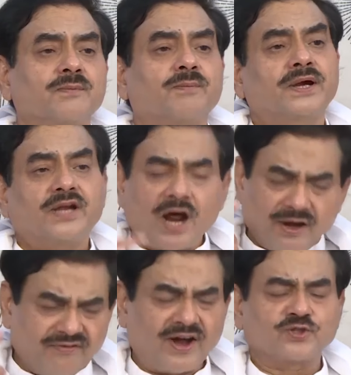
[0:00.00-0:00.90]
But
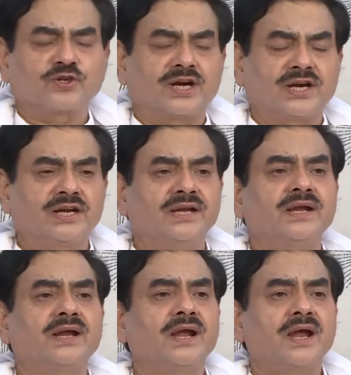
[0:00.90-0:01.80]

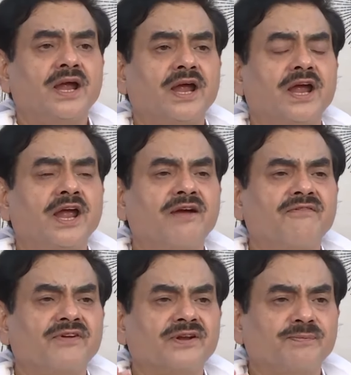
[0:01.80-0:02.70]
unfortunately,
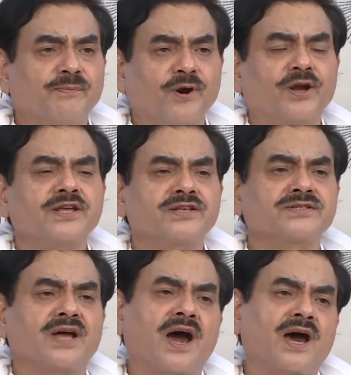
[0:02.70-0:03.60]
everybody
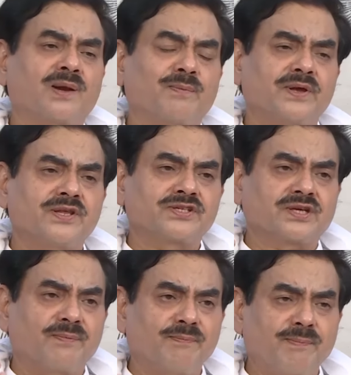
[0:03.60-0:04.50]
is always
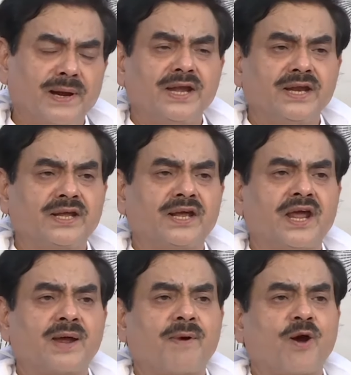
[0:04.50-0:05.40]
complaining
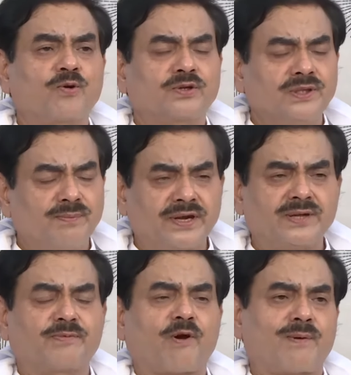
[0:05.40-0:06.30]
about the
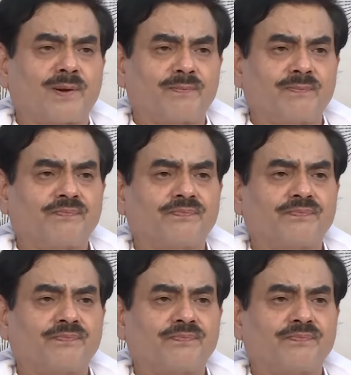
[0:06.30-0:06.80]
money problem.